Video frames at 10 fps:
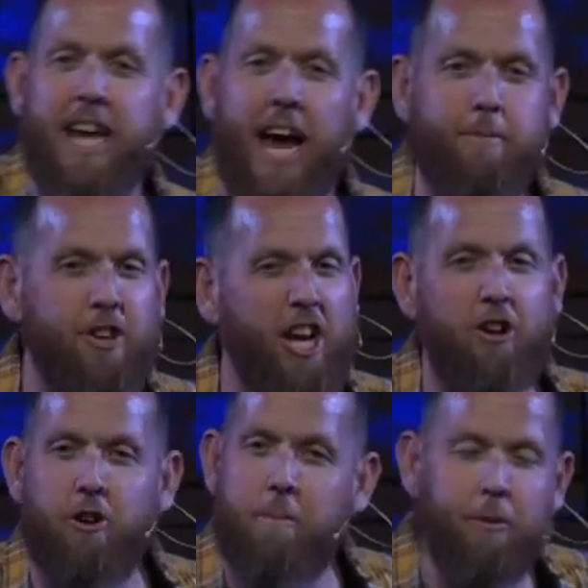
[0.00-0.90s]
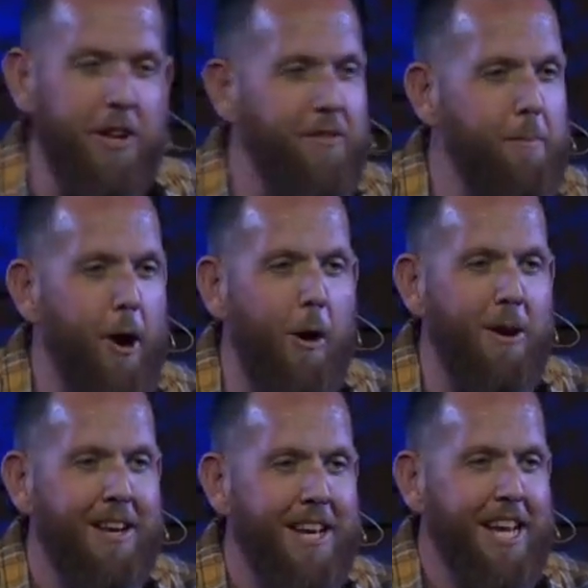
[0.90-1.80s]
Adam's like, I couldn't believe it,
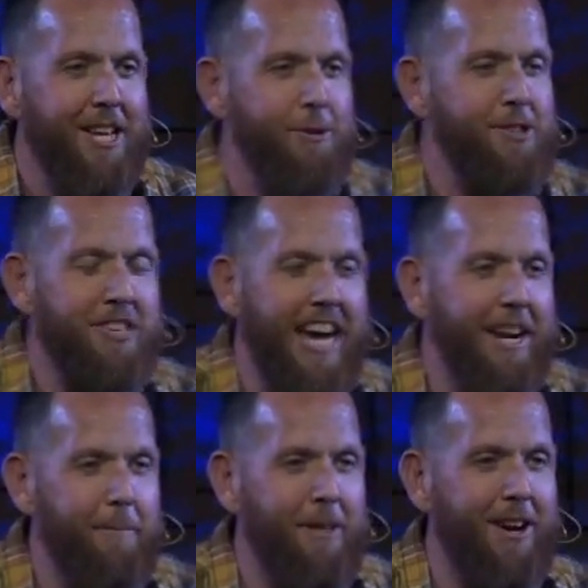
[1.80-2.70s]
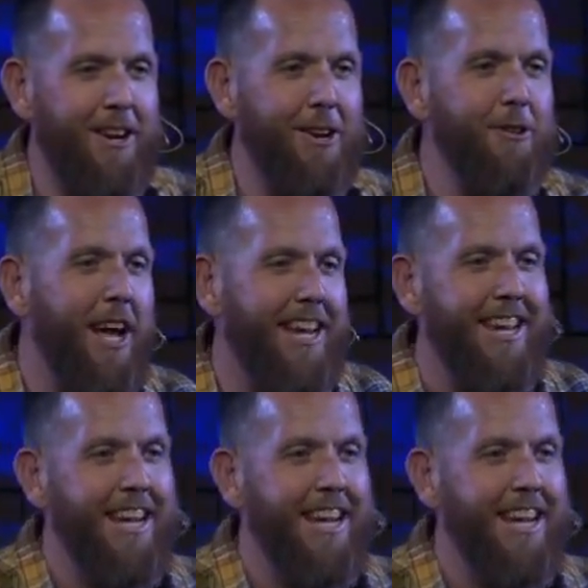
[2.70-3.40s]
bro. You sat up there and you're like